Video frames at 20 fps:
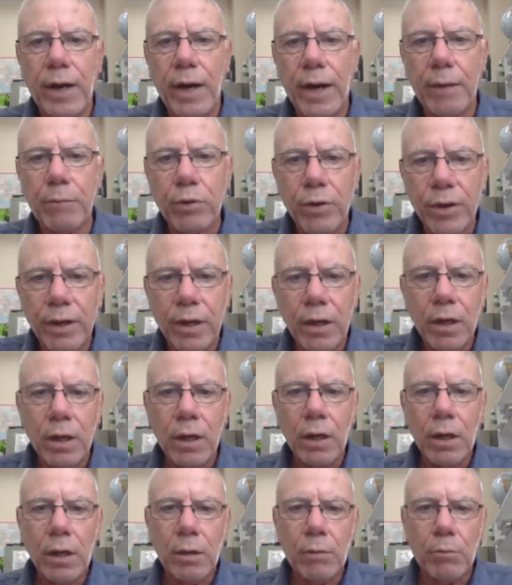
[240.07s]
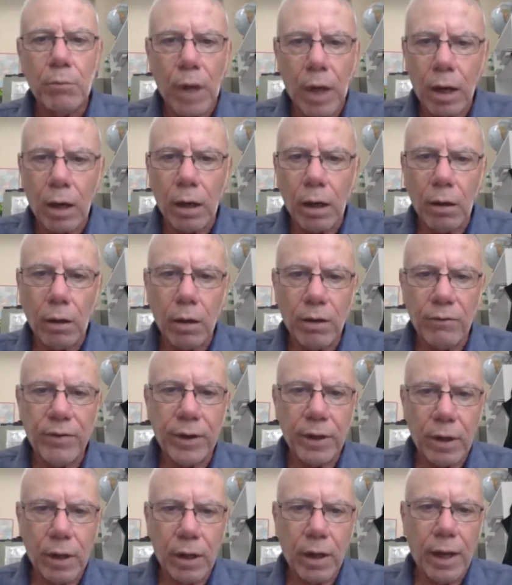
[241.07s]
hybrid model of
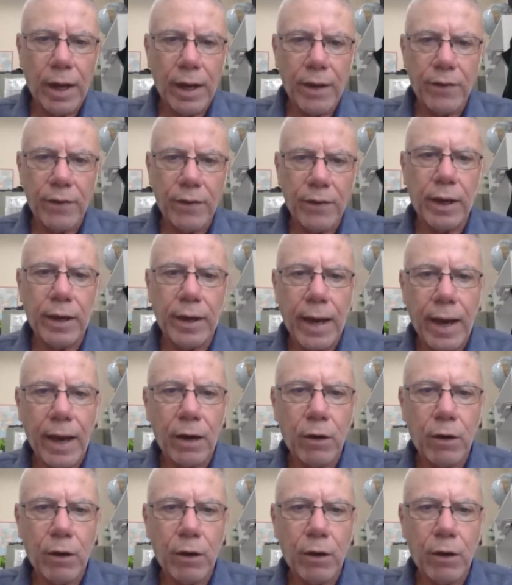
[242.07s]
in-class and